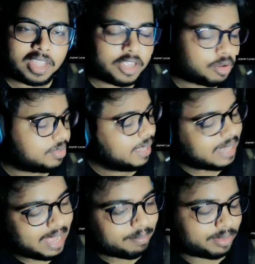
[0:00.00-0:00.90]
You know, that
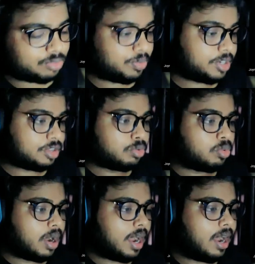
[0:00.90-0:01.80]
happens when
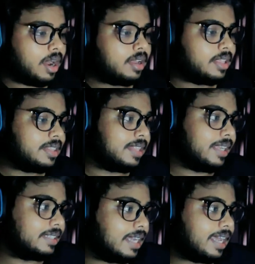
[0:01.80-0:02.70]
you are in
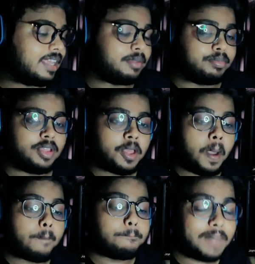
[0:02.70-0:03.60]
that time.
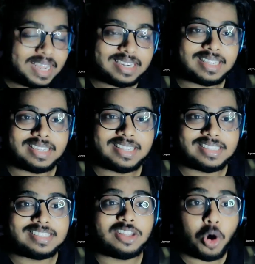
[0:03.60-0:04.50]
Money
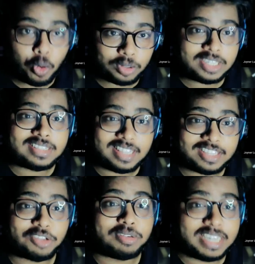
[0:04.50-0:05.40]
is the only
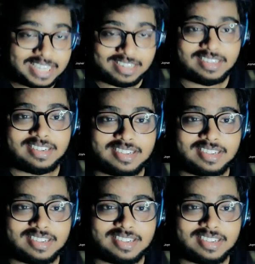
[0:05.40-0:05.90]
thing you need.